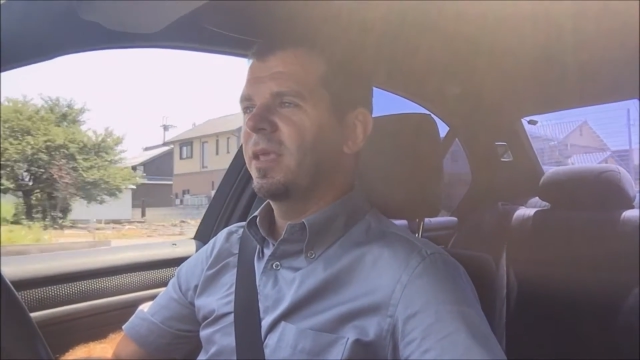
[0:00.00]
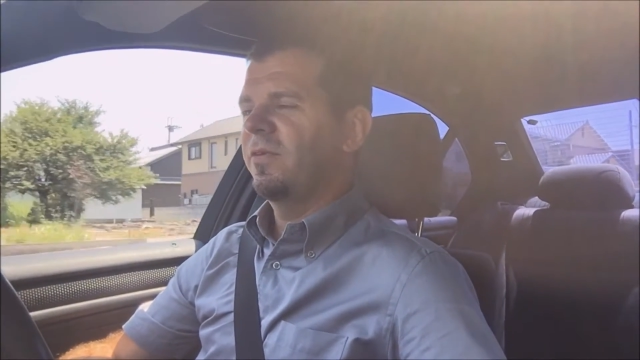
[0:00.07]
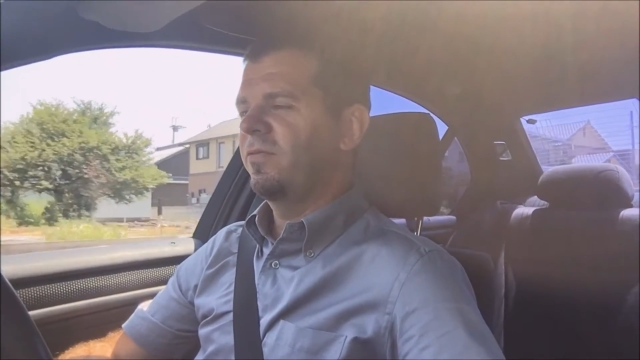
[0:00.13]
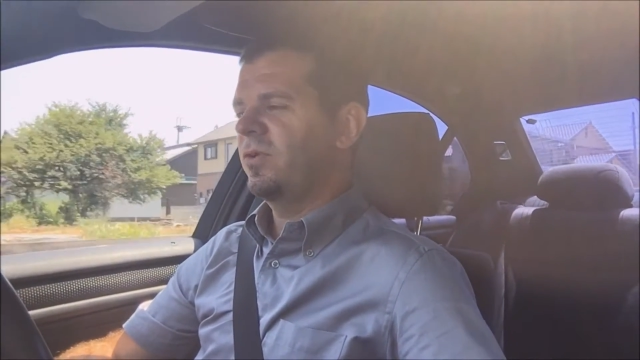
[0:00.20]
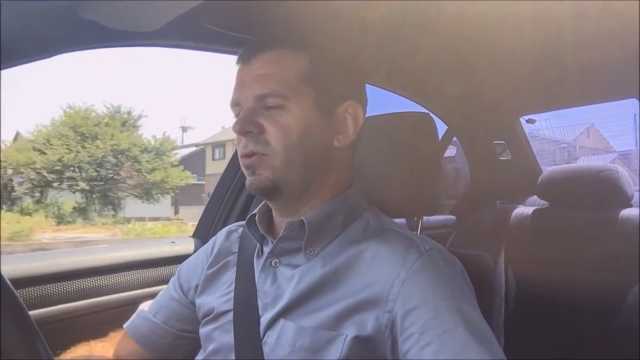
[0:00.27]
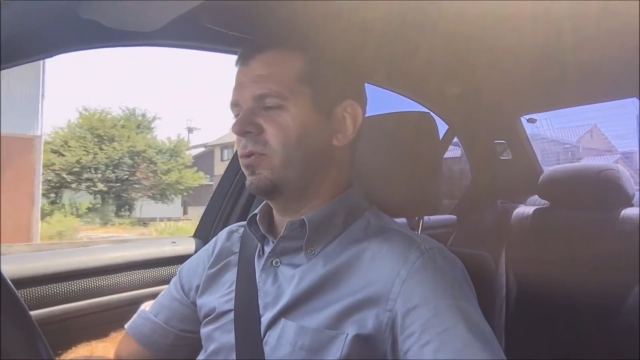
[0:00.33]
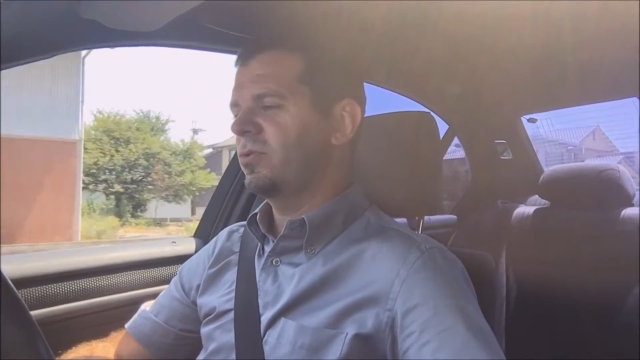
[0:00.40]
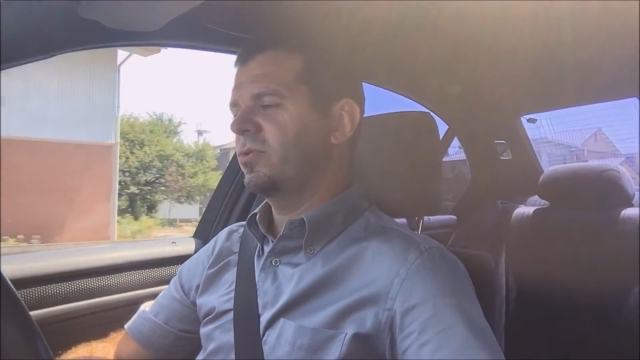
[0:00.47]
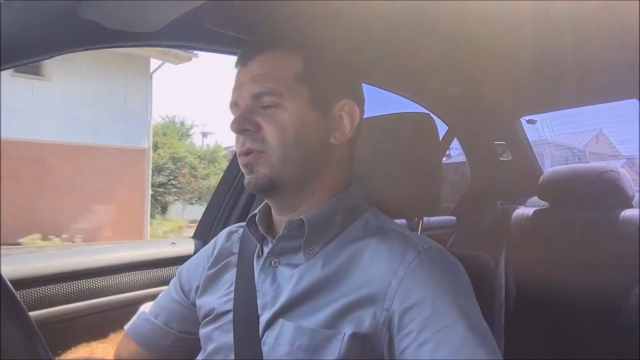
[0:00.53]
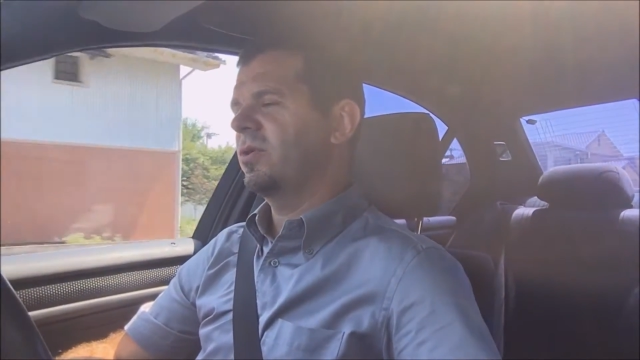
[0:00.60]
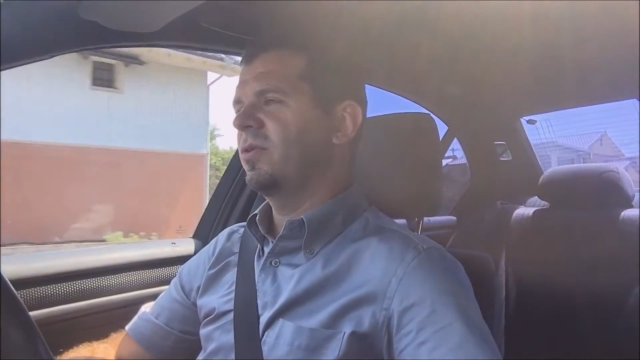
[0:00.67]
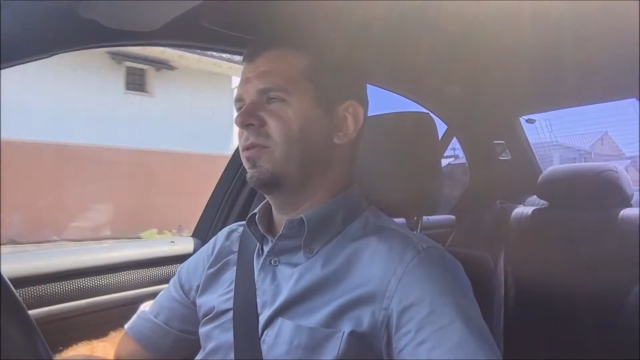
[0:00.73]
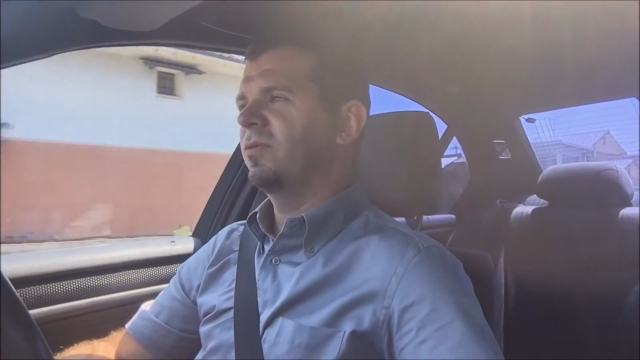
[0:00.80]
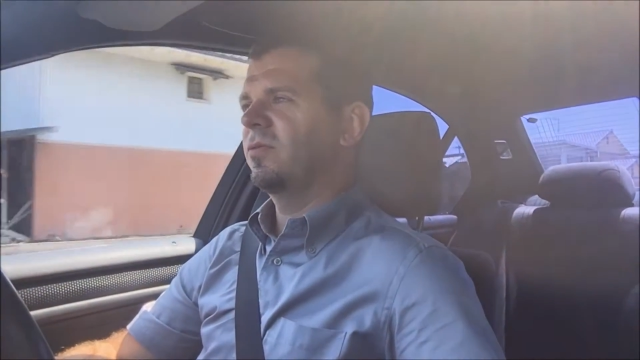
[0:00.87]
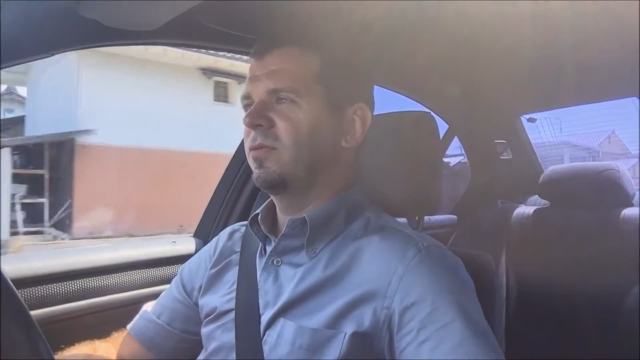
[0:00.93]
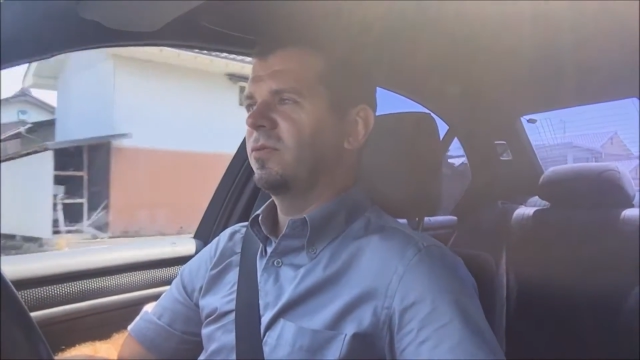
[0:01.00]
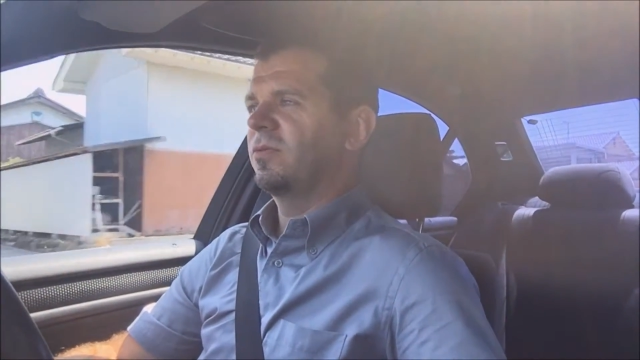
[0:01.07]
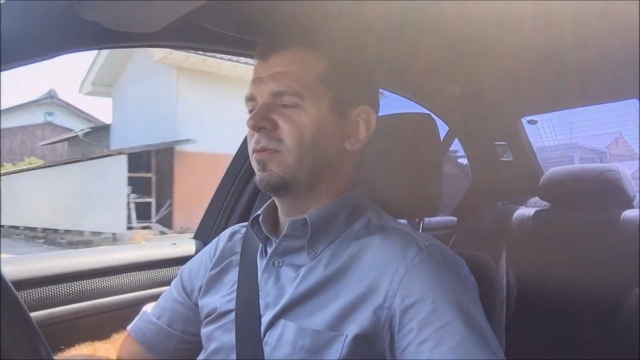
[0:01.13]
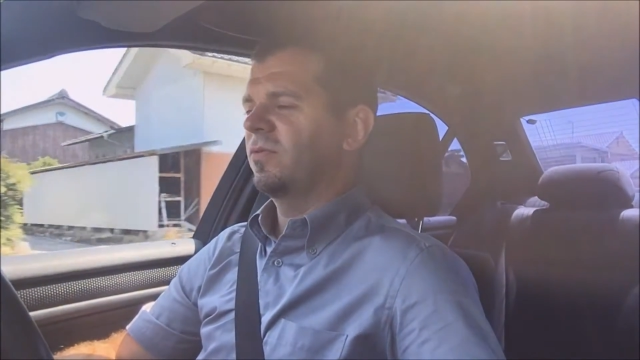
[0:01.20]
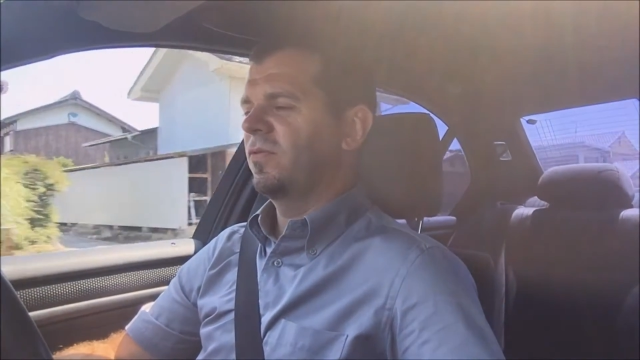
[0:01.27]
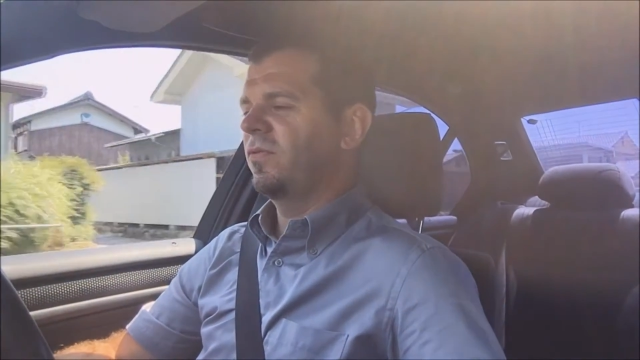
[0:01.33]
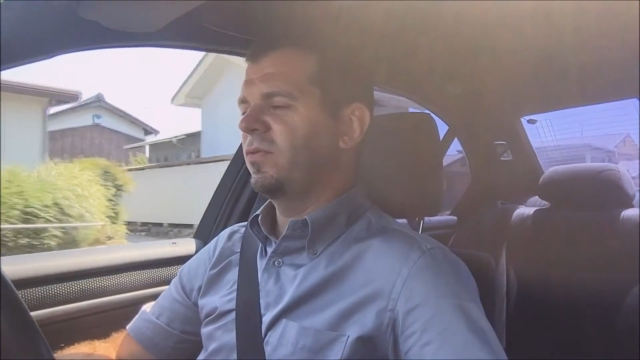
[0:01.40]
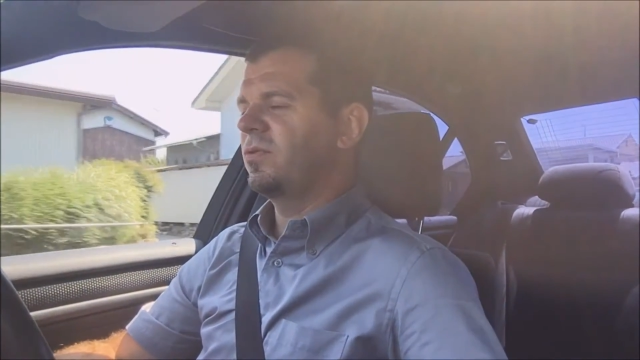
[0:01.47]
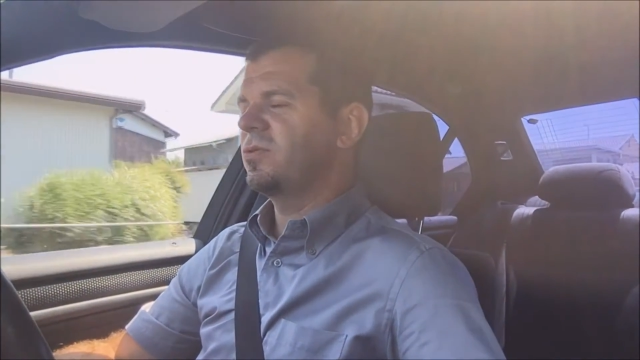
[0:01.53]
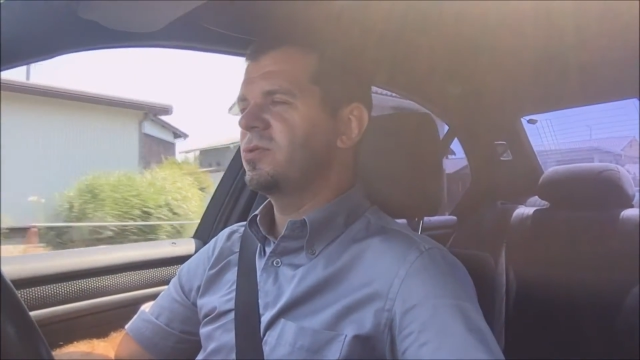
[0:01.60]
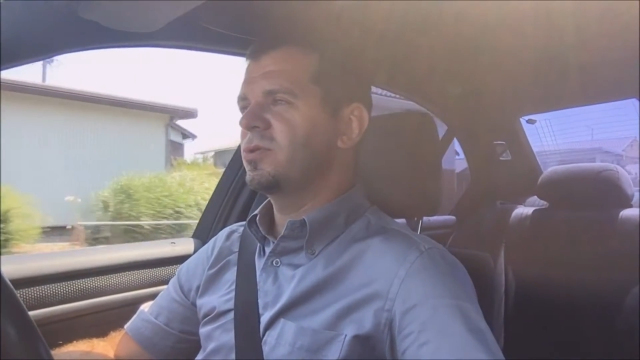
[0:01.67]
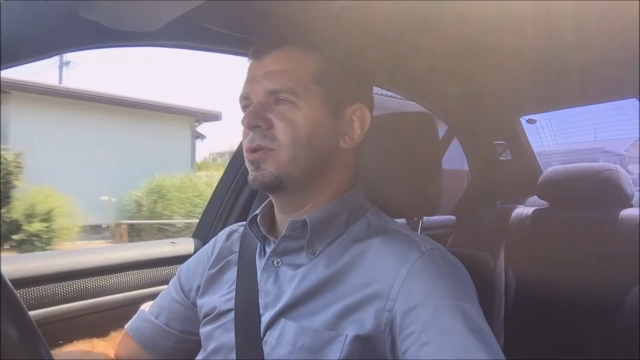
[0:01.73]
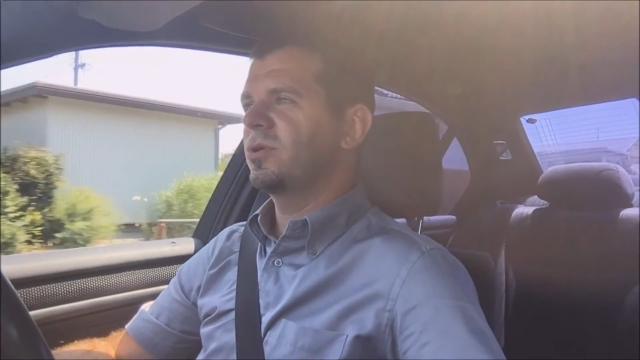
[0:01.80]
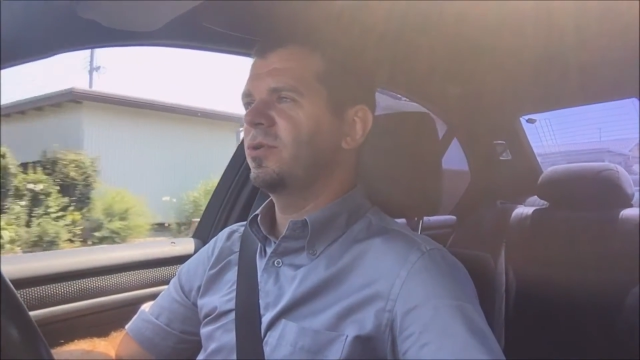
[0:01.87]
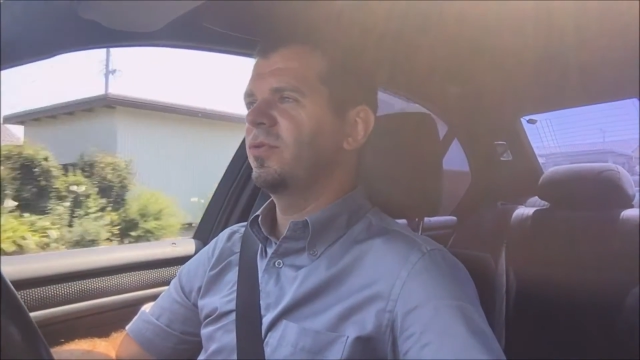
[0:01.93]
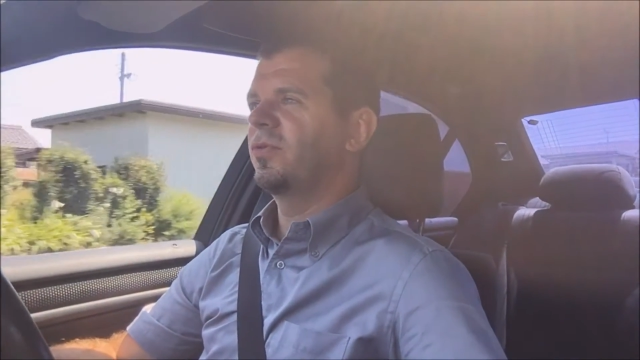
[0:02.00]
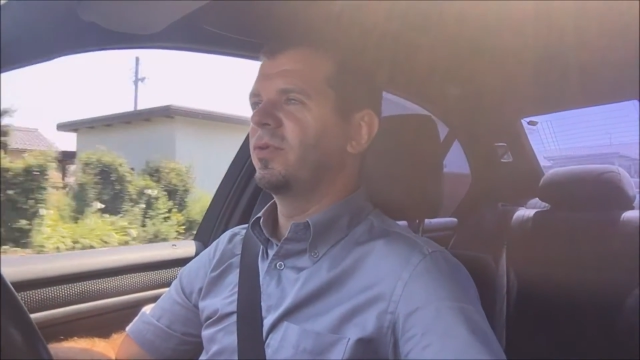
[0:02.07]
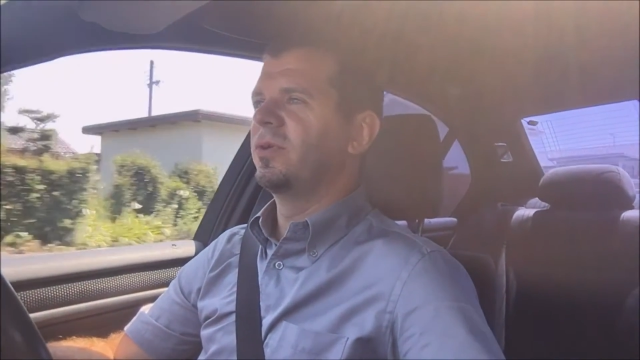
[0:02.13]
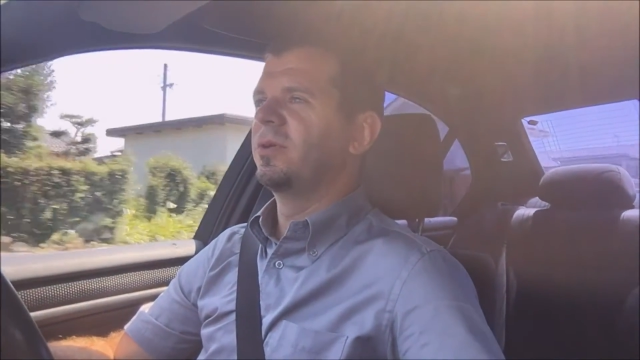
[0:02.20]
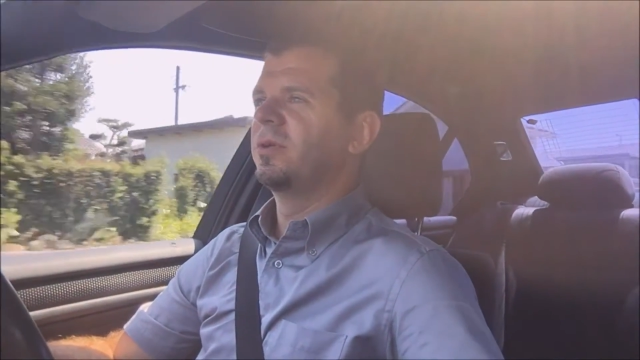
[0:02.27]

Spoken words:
If you go to a full serve